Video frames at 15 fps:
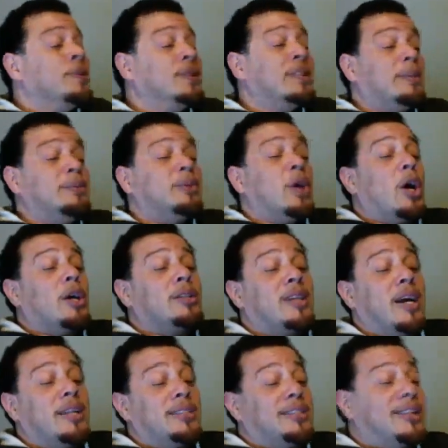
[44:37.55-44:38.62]
Name Dark
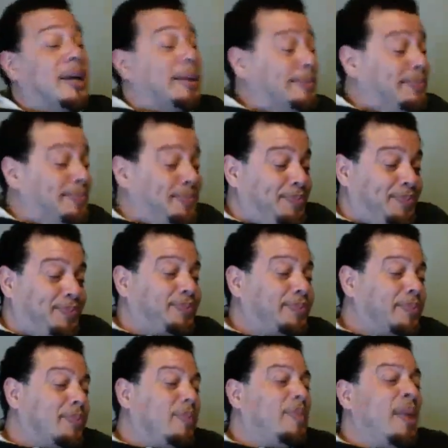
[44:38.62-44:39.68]
Side something.
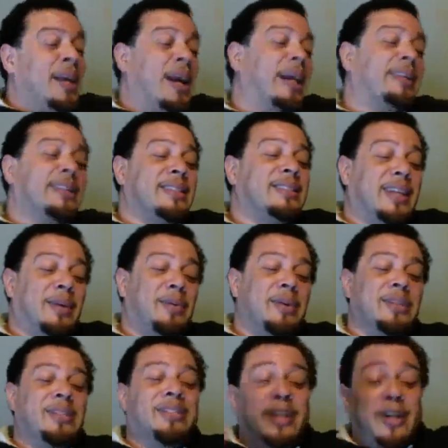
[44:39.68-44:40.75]
Got this nigga with
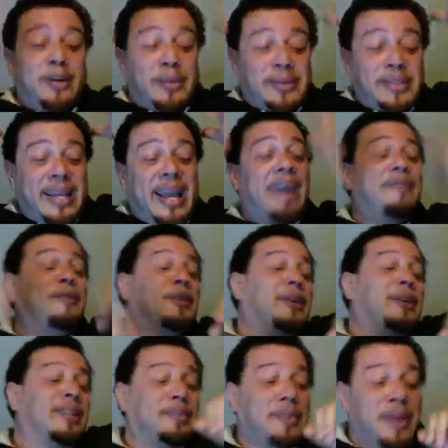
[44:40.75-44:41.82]
a skull with the hat. If you
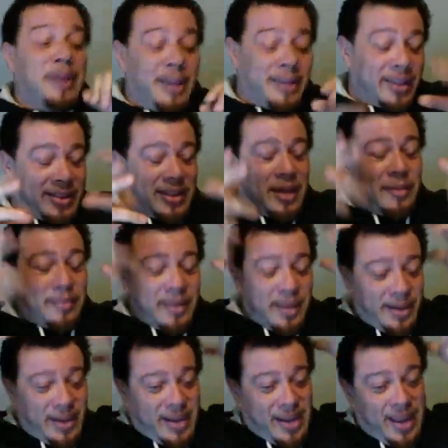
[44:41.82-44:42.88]
look at the
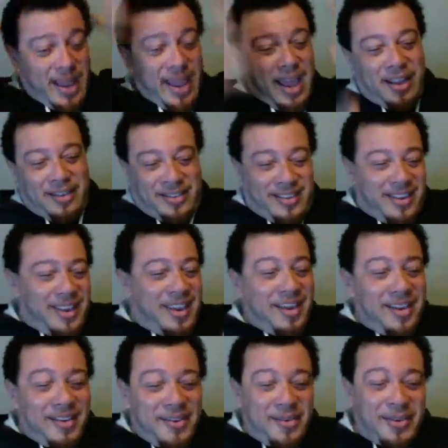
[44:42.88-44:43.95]
thumbnail, you got a hat
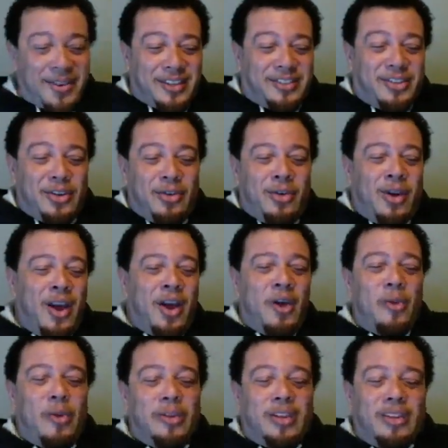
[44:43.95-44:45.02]
with the two
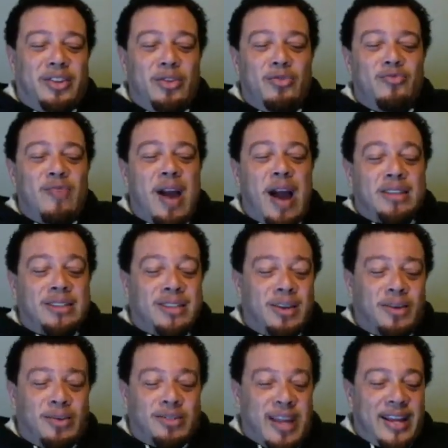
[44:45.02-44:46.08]

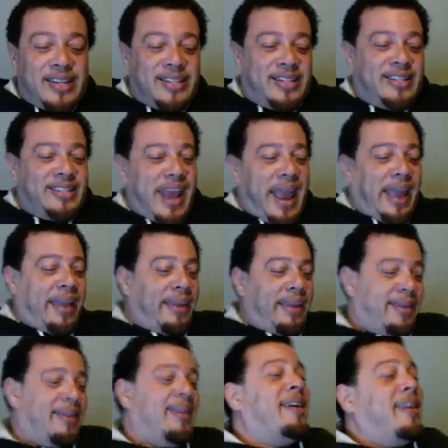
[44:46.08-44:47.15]
Roscoes at you, Jack.
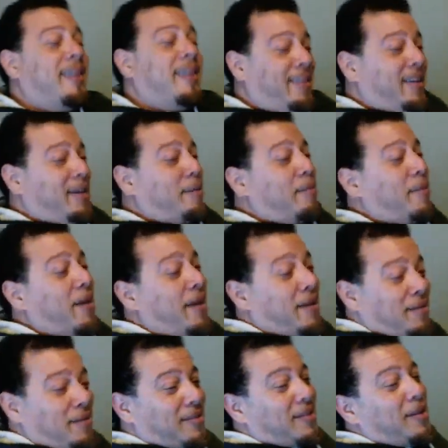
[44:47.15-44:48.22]
I was
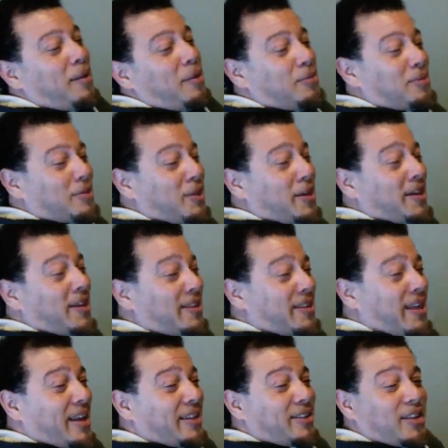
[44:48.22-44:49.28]
looking at
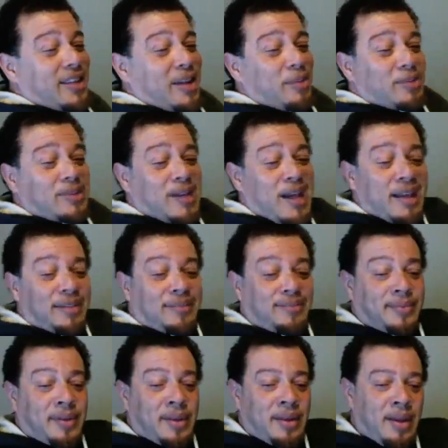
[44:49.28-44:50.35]
that, thought that was hot.
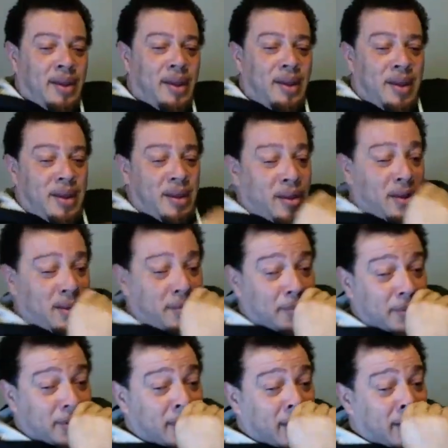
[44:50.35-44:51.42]
Let
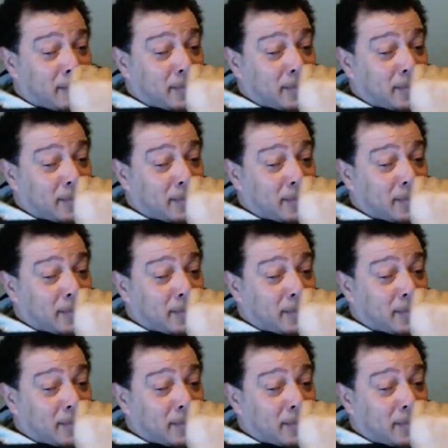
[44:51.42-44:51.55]
me see.